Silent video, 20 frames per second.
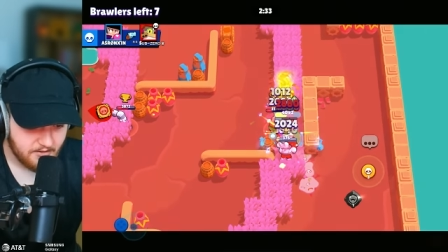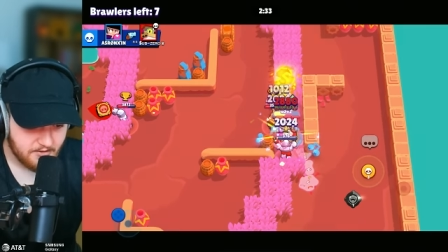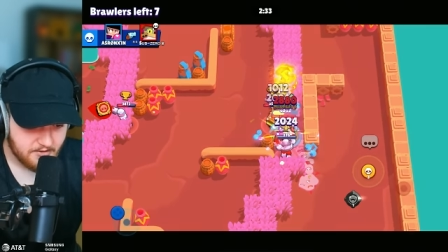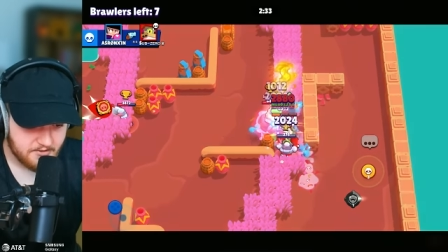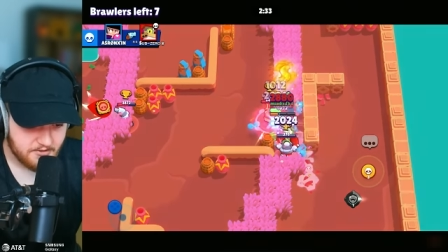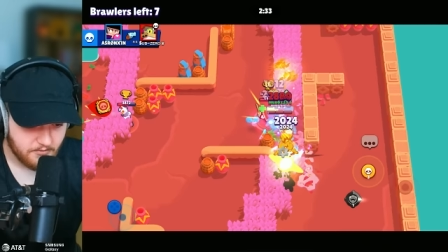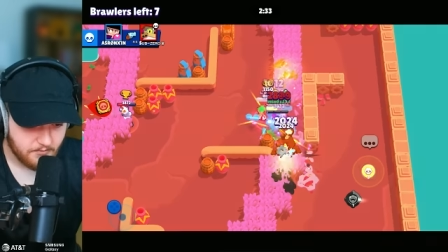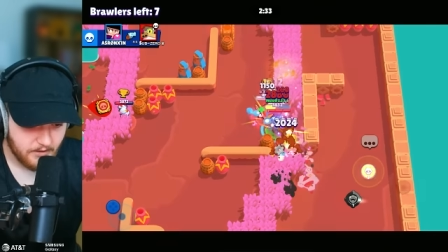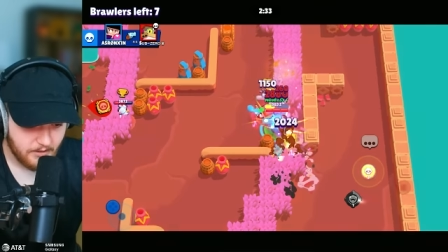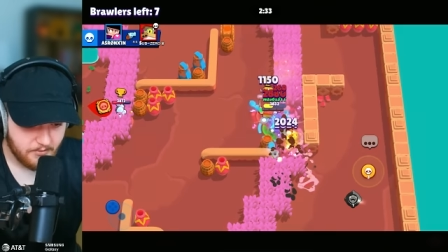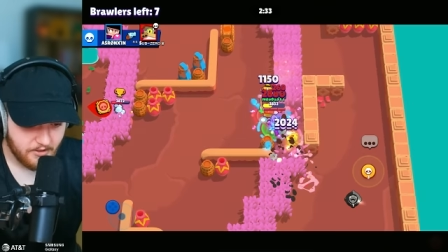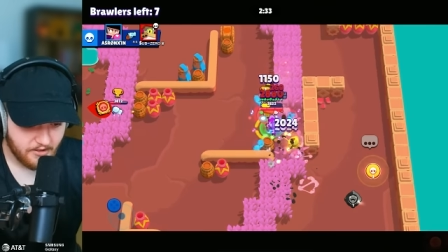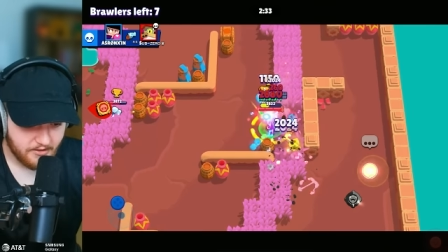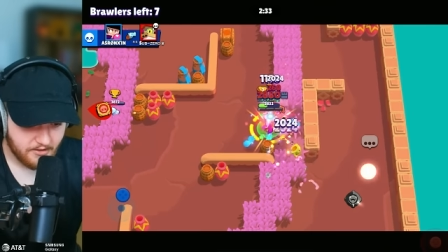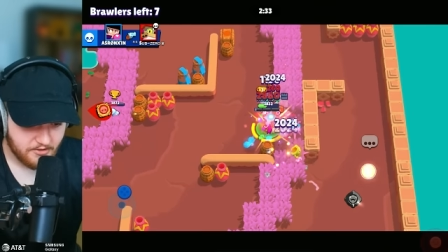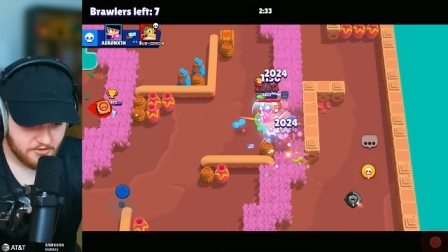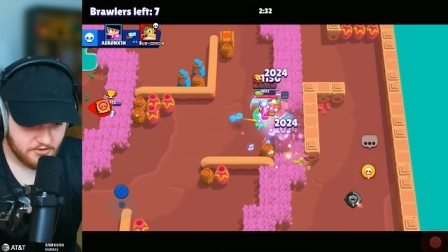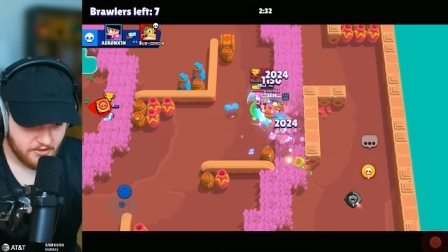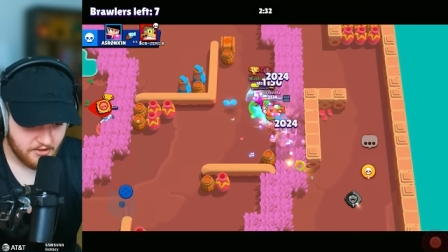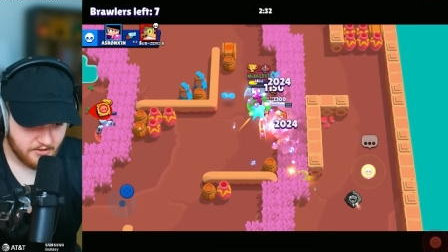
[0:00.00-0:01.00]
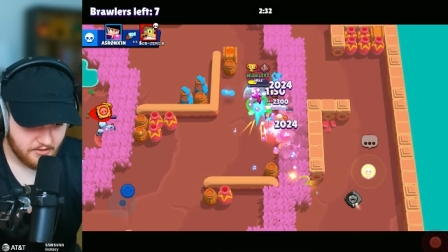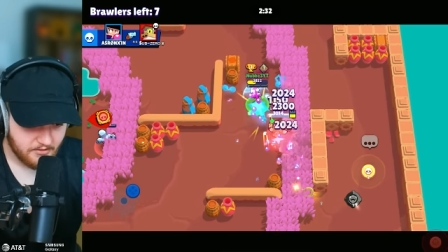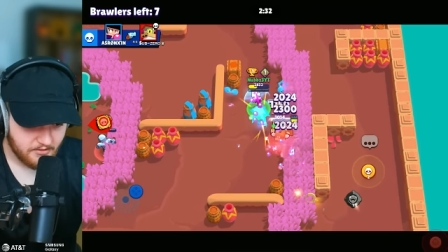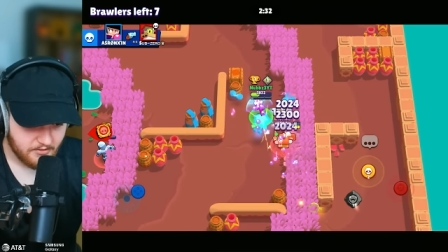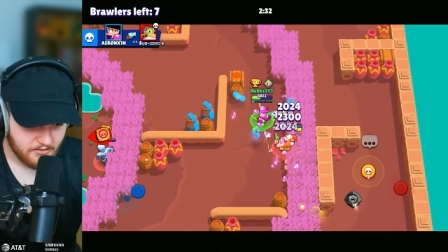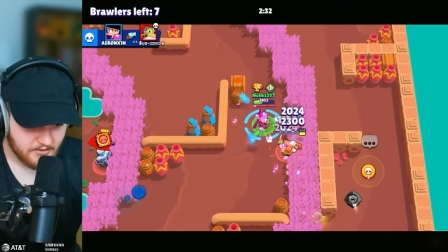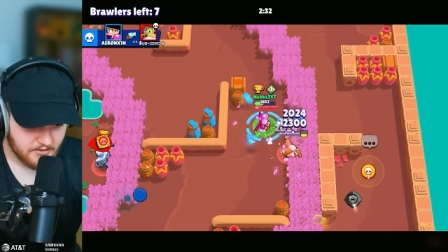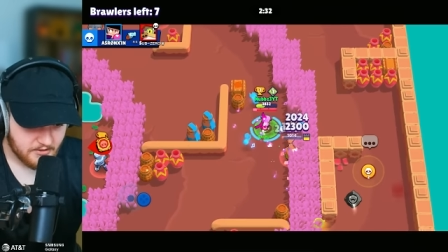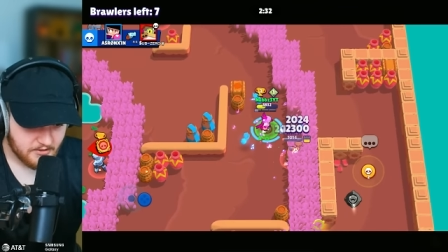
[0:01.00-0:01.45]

So maybe I can try to...